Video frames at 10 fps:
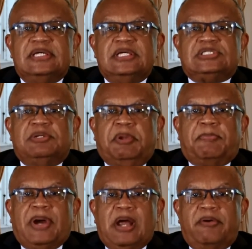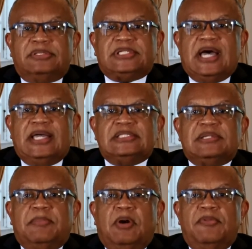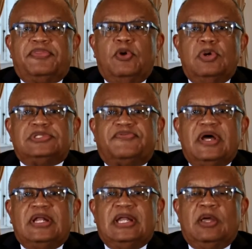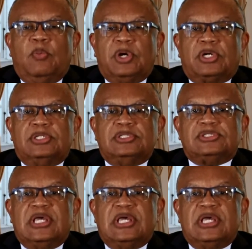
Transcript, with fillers: should be prioritized among those frontline workers